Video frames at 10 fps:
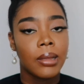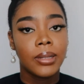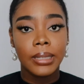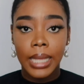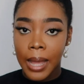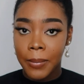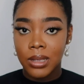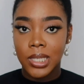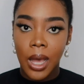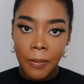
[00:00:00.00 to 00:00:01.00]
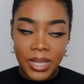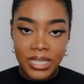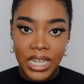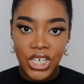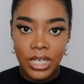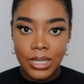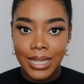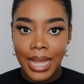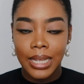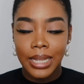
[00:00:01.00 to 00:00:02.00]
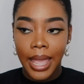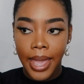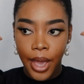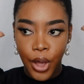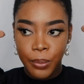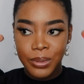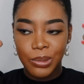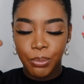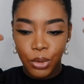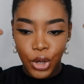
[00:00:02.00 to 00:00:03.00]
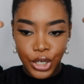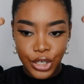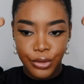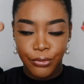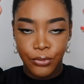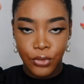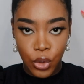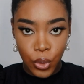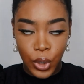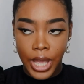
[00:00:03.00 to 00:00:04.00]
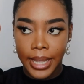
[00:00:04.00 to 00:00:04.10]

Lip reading: The thing about scalp massaging is that it helps blood flow.